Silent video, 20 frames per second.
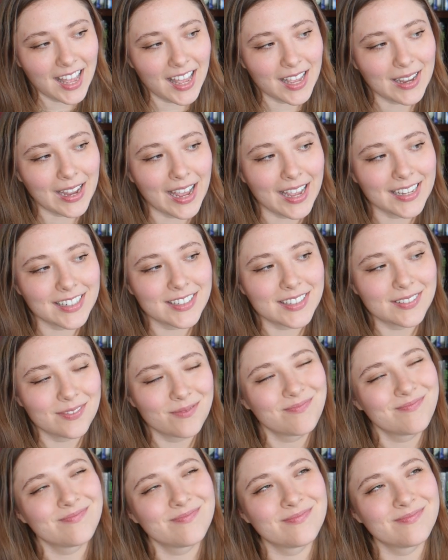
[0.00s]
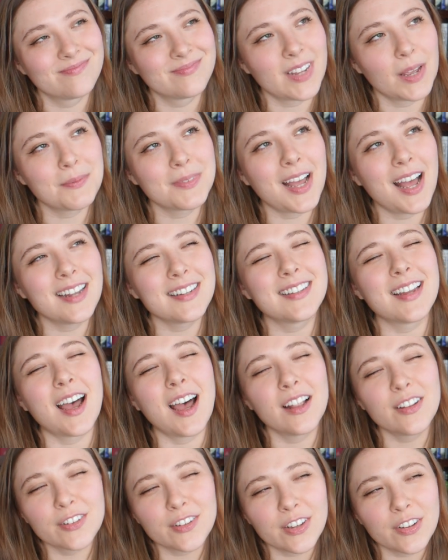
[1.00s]
I'm not
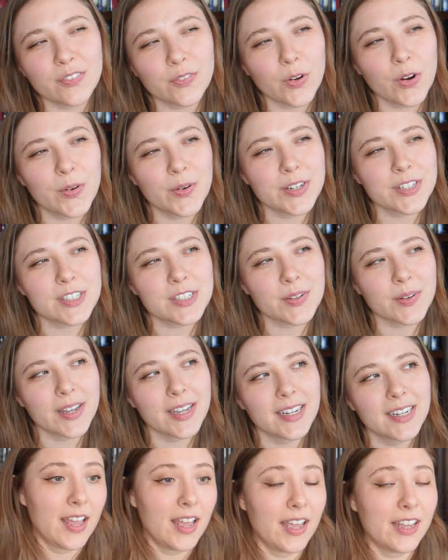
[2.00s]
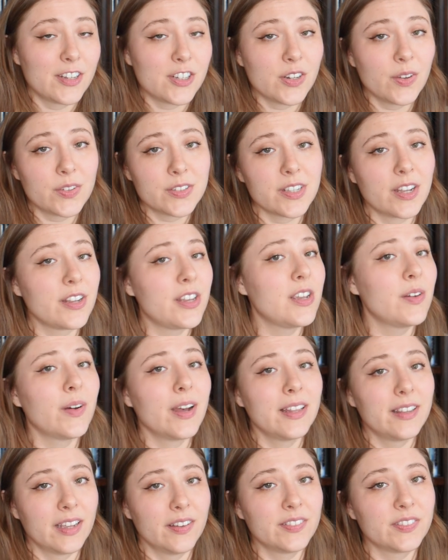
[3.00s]
looking forward to it. And joke's on you,
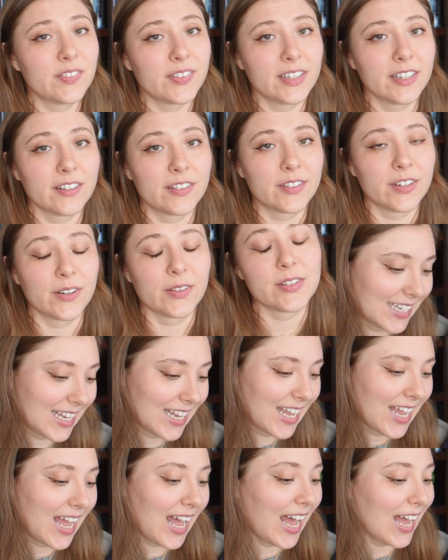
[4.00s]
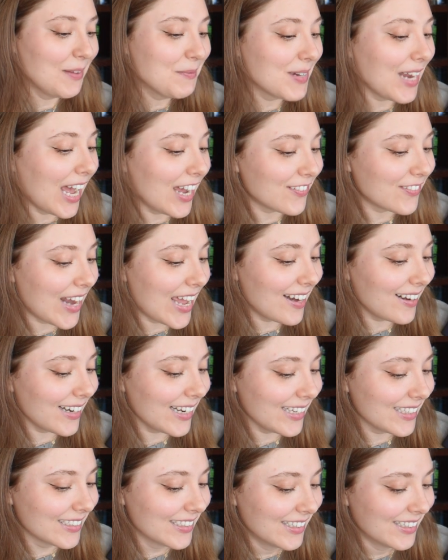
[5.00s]
I loved Veiled Throne. I'm not
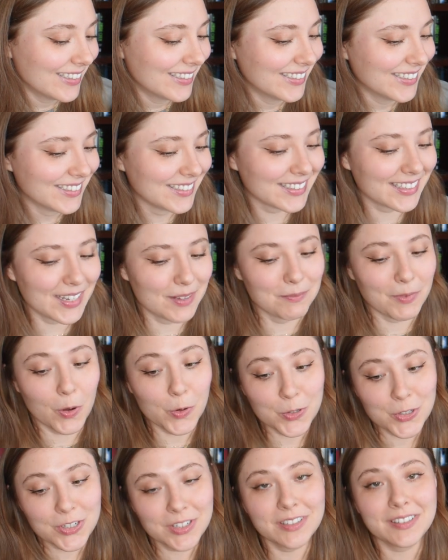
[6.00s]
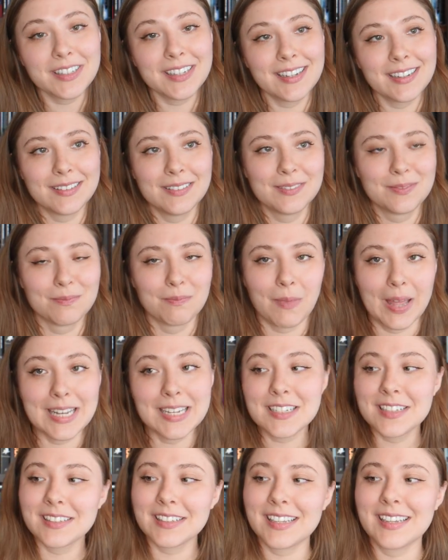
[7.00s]
ready, emotionally,
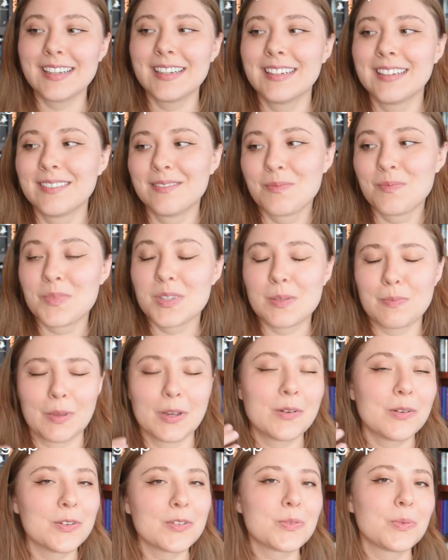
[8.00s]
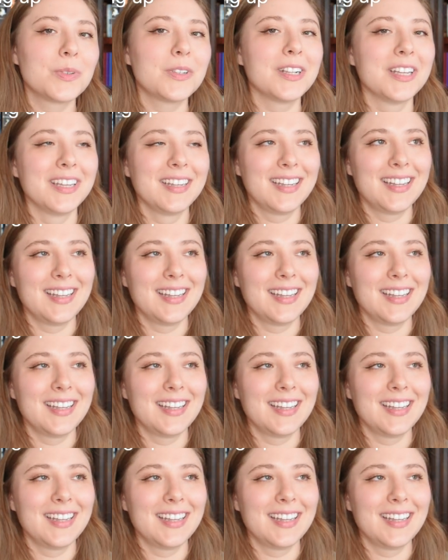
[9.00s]
mentally, spiritually.